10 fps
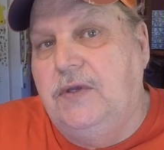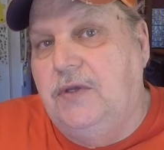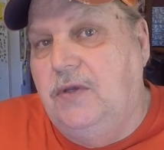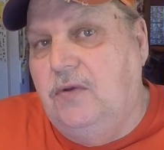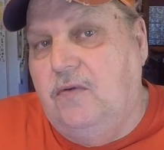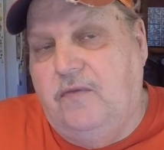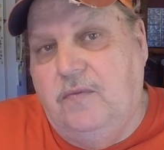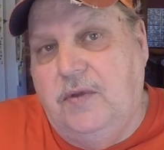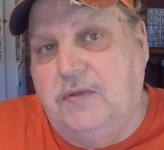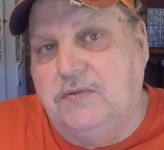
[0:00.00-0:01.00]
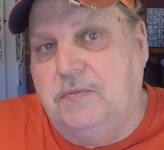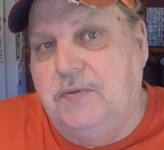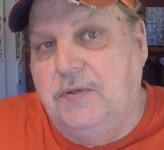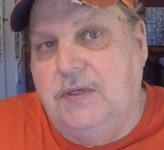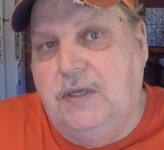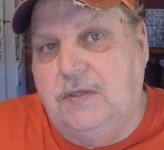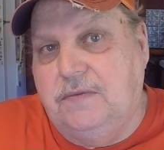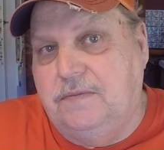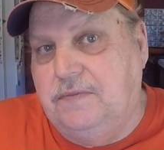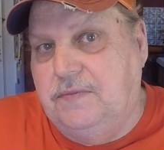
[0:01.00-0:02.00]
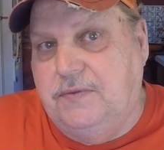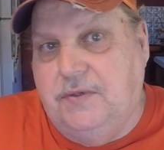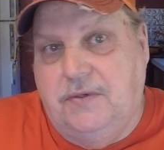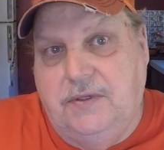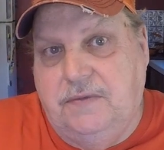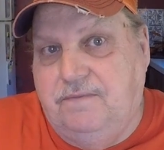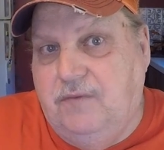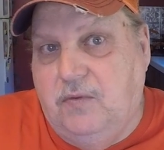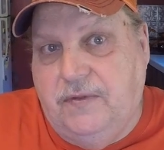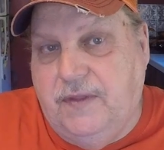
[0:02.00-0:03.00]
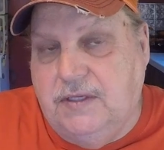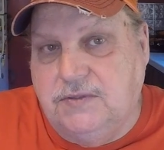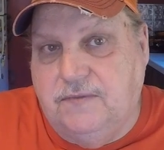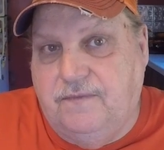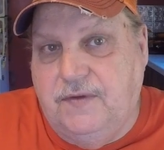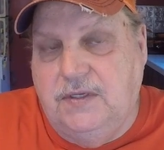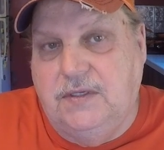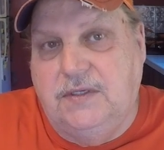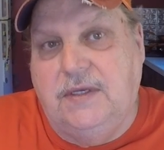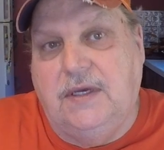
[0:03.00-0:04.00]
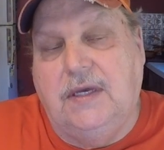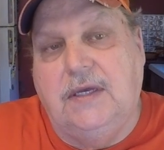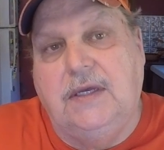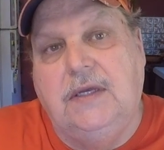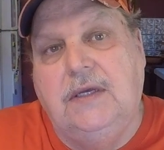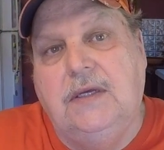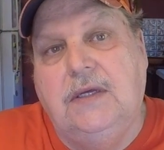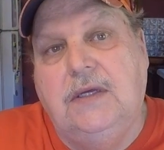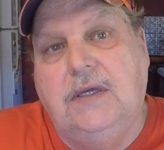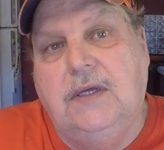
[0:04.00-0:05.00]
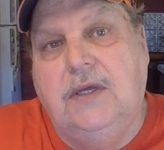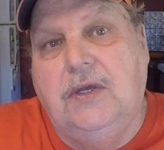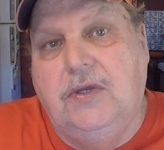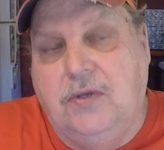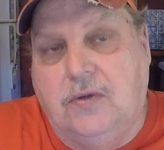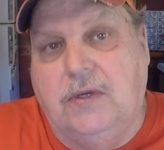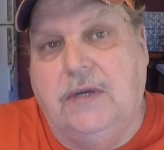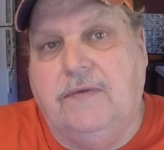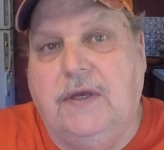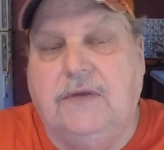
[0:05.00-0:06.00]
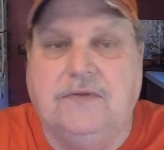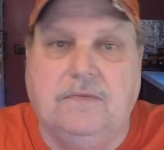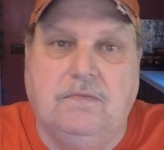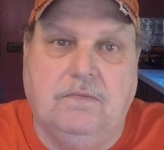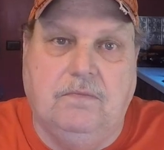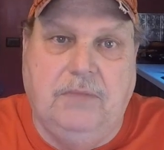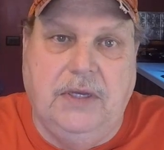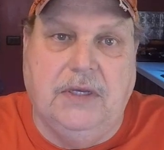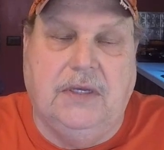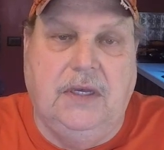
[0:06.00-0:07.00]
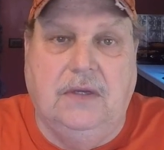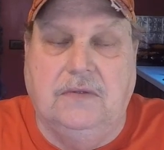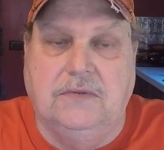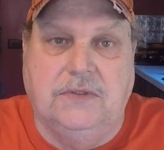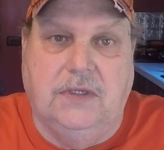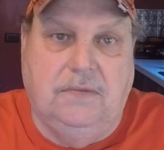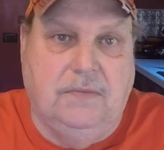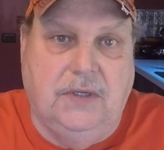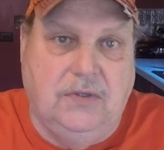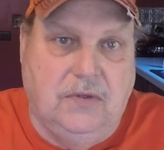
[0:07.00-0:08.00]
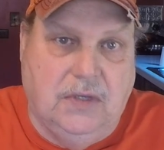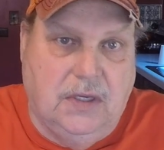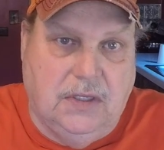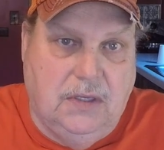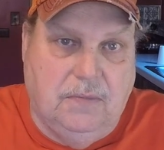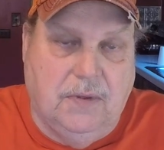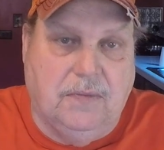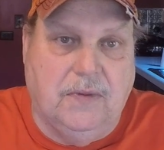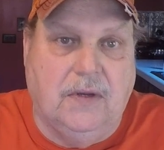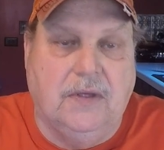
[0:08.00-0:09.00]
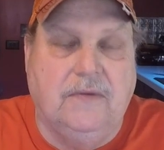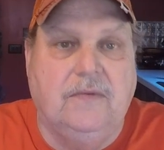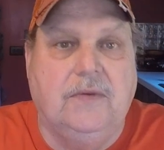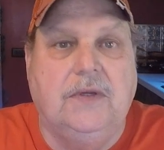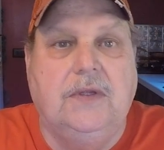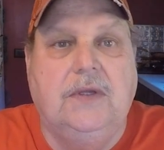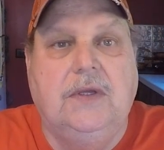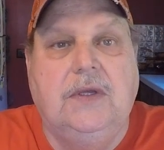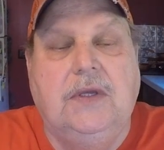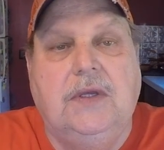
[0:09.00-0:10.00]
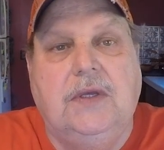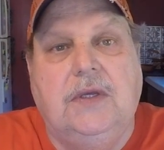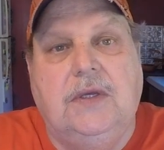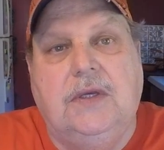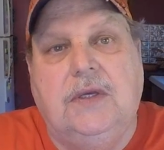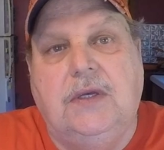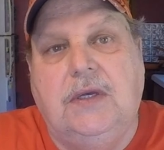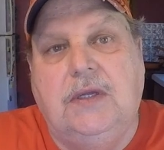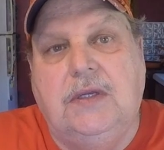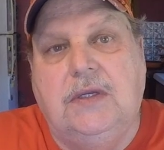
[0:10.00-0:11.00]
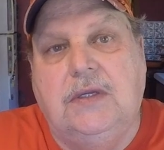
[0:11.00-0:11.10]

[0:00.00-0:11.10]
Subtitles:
you know, for mills putting out 40,000 feet a day, you're going to have some big kilns, and even mean you can't keep up with all of it. But